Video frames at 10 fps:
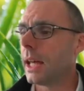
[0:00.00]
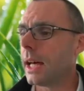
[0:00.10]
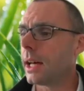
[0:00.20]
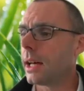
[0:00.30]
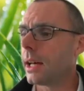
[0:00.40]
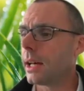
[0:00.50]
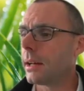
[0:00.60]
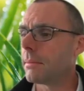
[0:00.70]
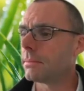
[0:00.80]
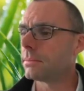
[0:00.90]

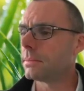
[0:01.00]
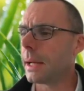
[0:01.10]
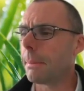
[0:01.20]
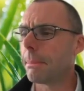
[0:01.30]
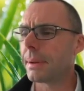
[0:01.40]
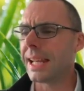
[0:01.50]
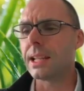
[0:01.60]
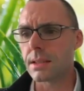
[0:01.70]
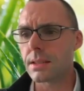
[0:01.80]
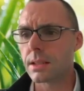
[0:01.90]
a
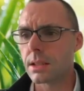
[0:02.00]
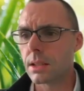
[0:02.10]
playlist